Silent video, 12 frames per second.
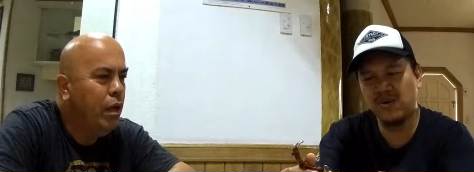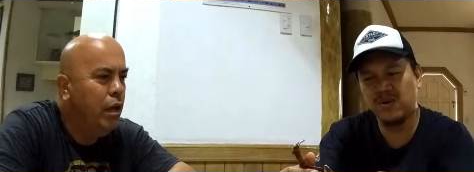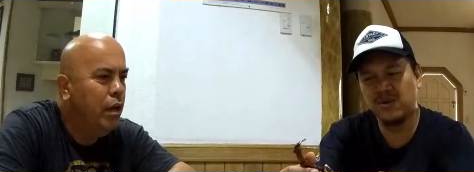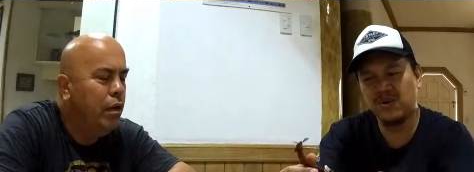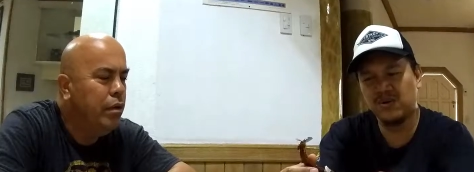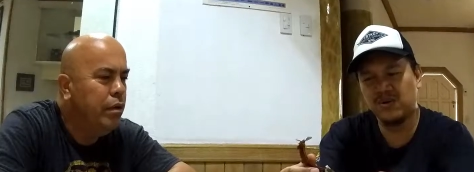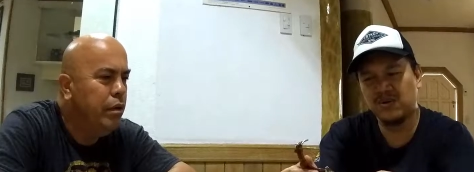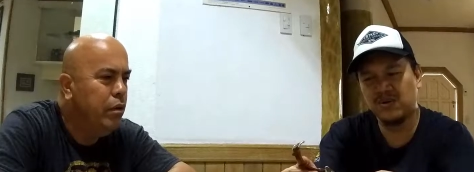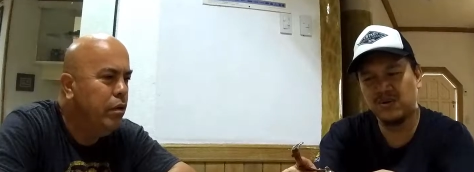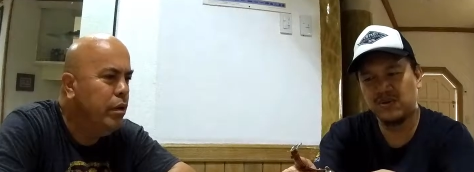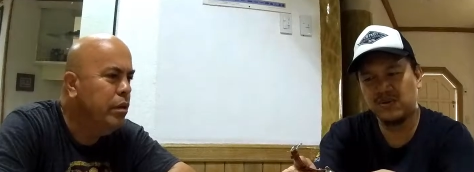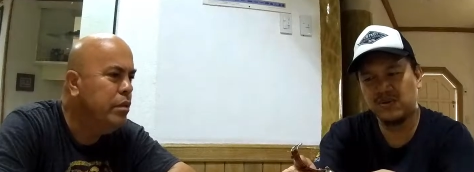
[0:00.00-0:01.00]
Speaker 1: Uh, you know,
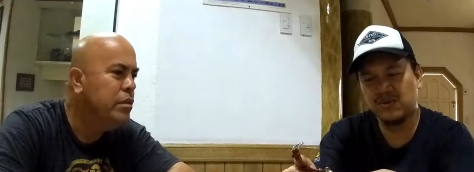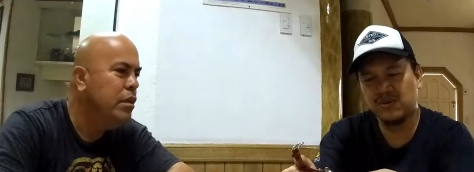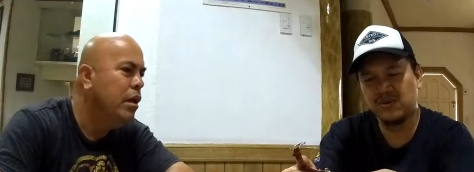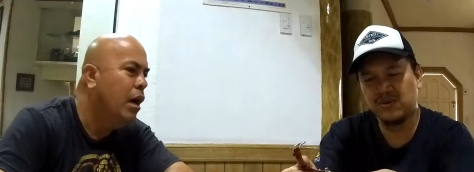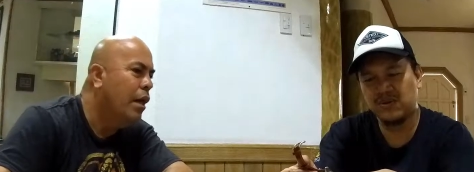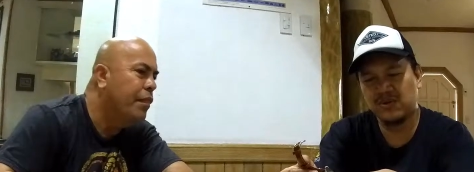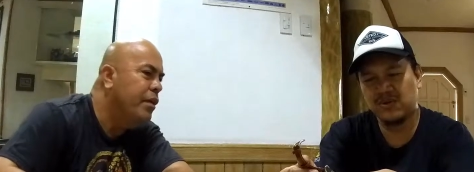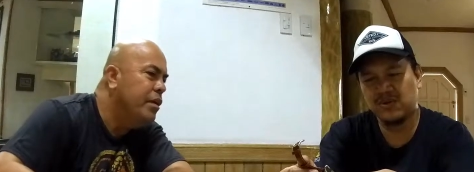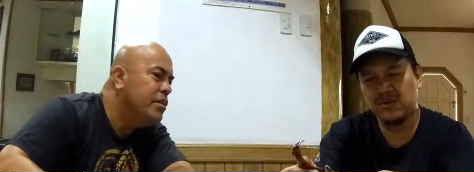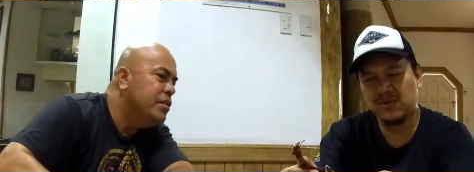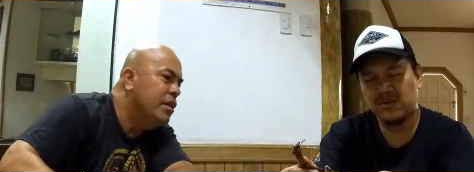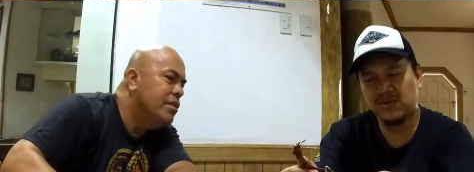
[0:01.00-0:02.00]
it is. Uh, I think
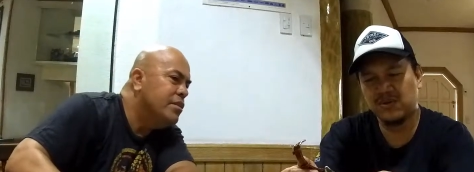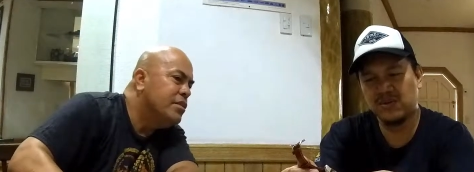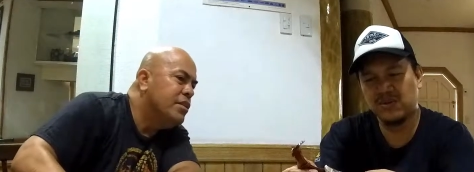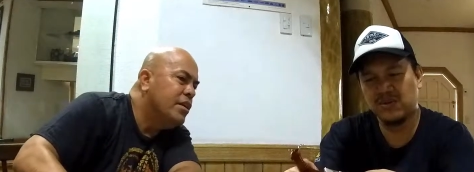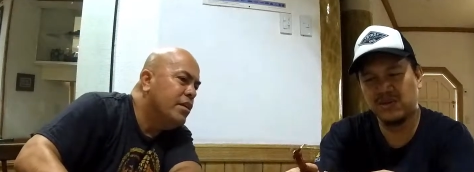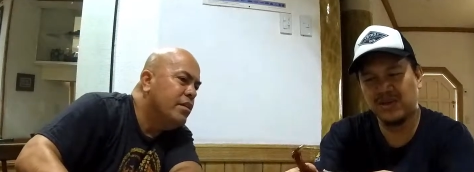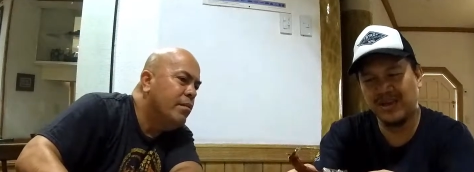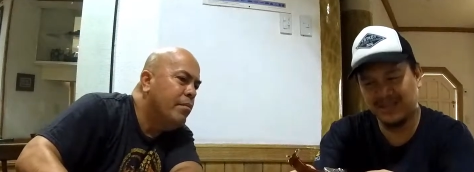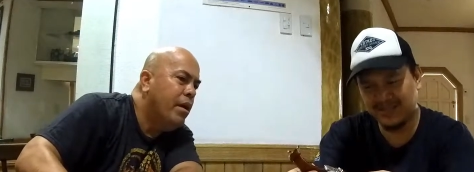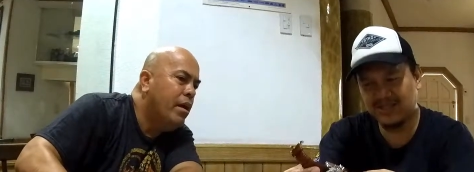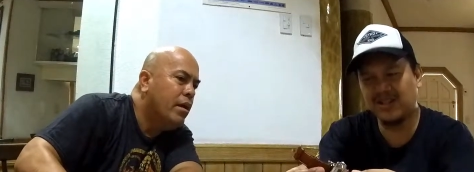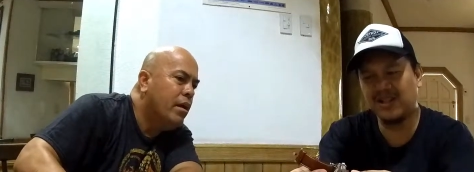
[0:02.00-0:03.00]
it still has a sticker in the it
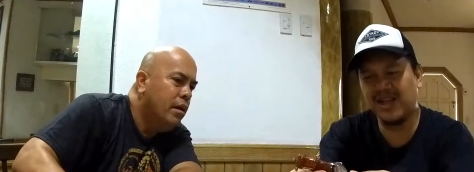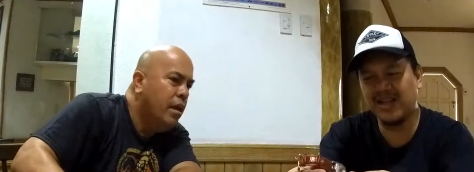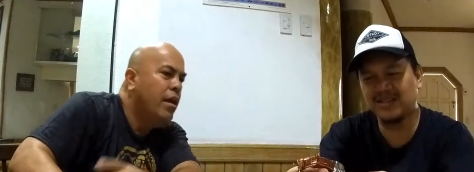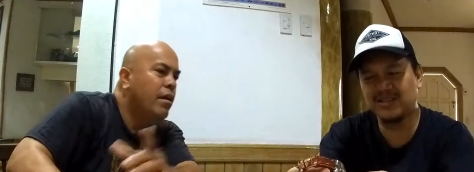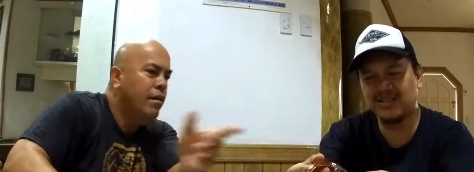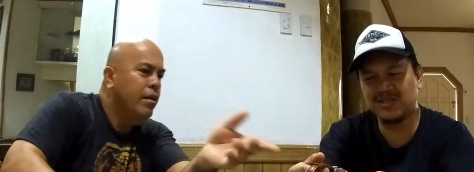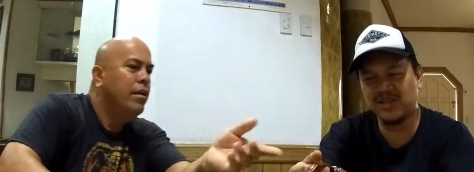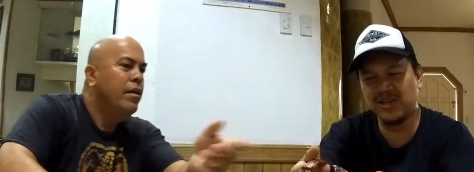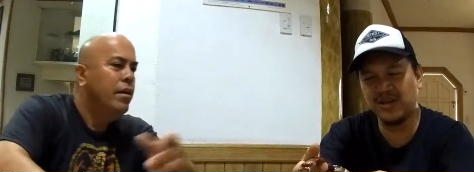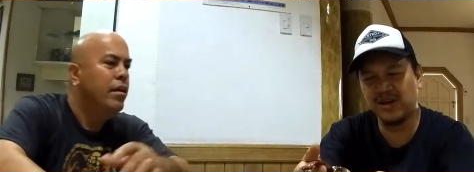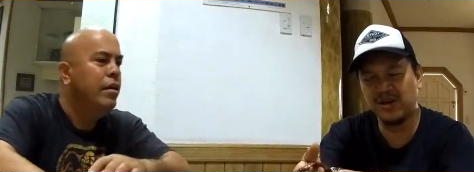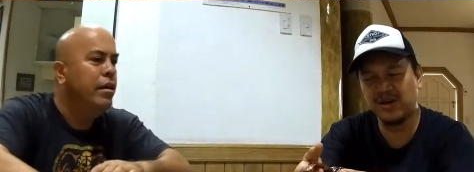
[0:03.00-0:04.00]
back. It still has yeah. a
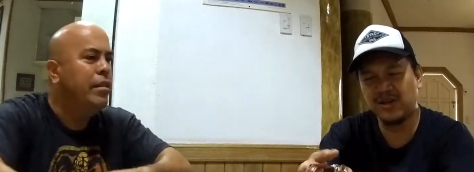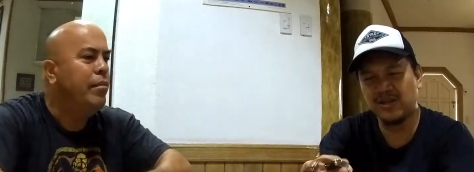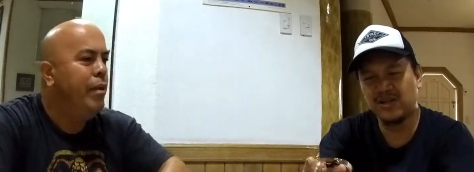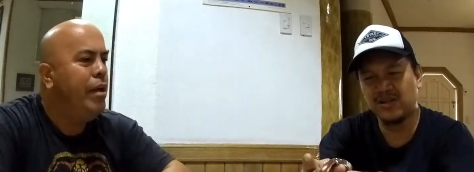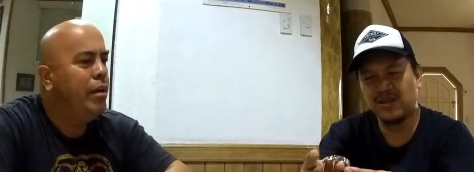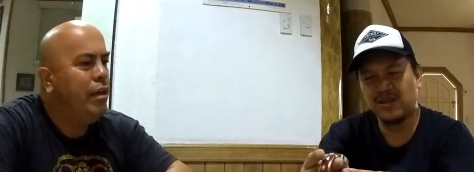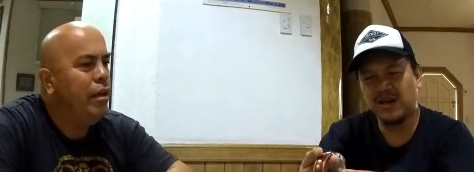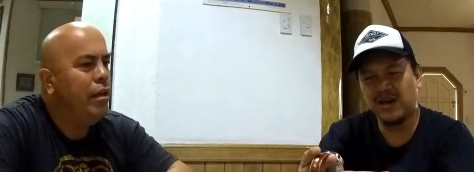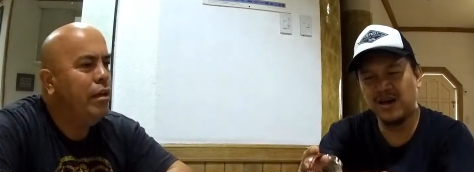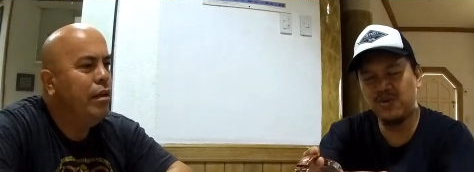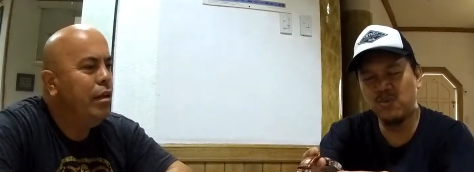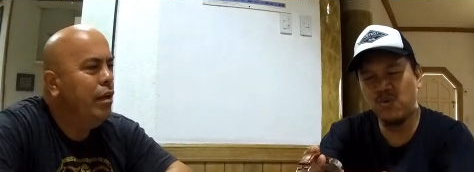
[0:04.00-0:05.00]
sticker in the back. Yeah.
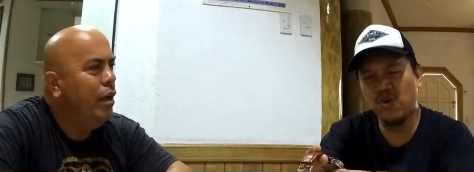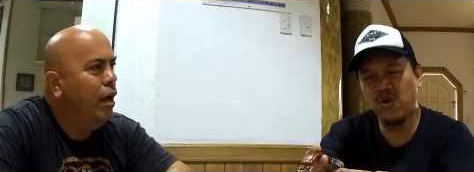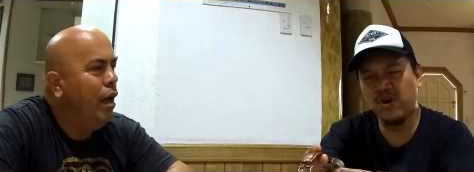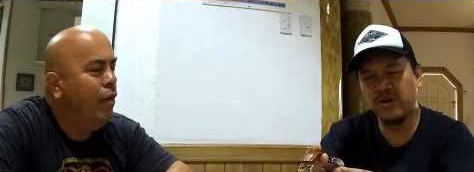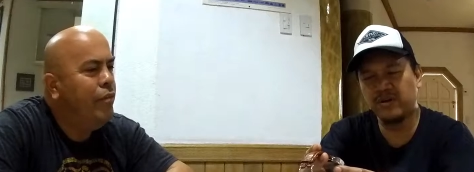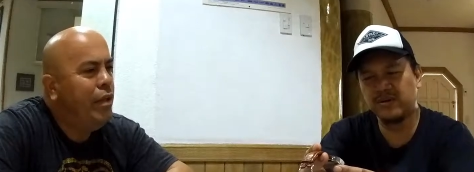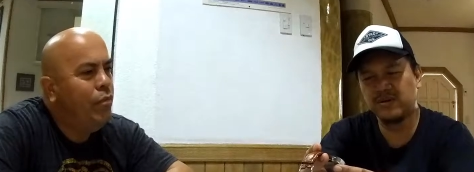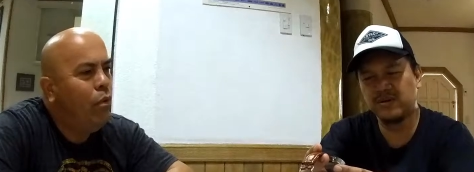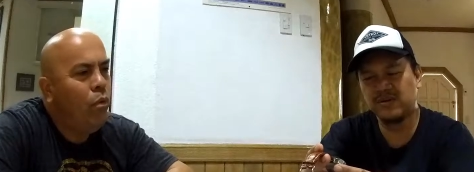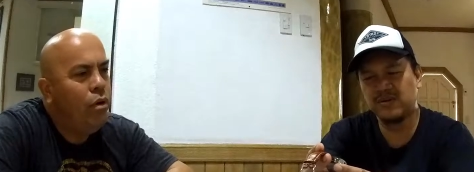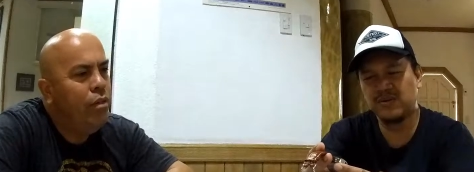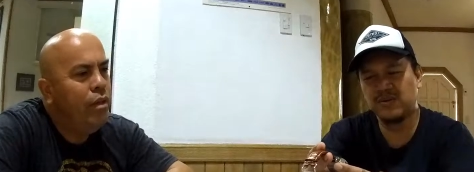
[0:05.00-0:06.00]
Unworn. I've never
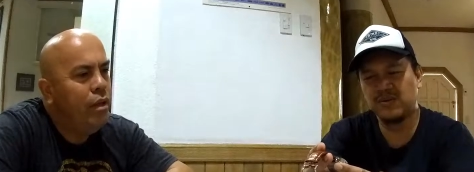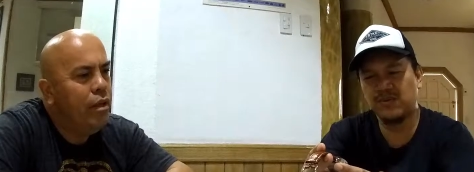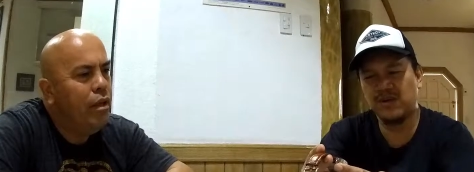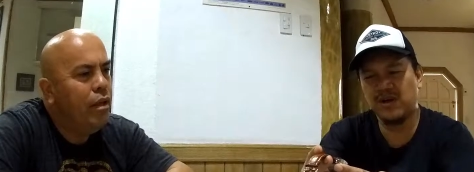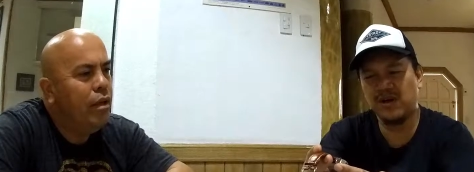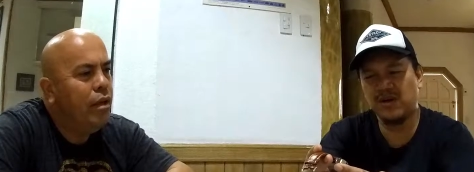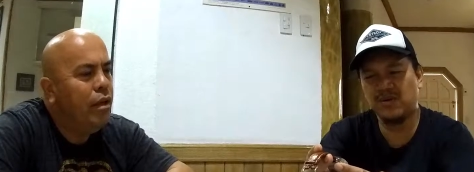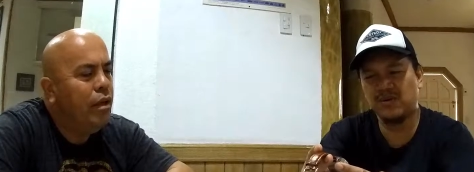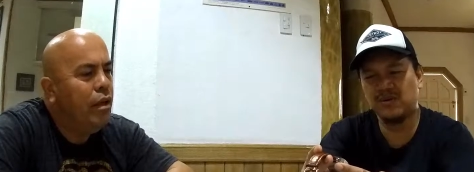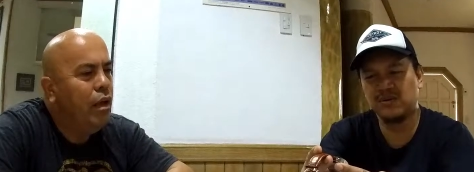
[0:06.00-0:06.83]
worn that. Yeah. Wow.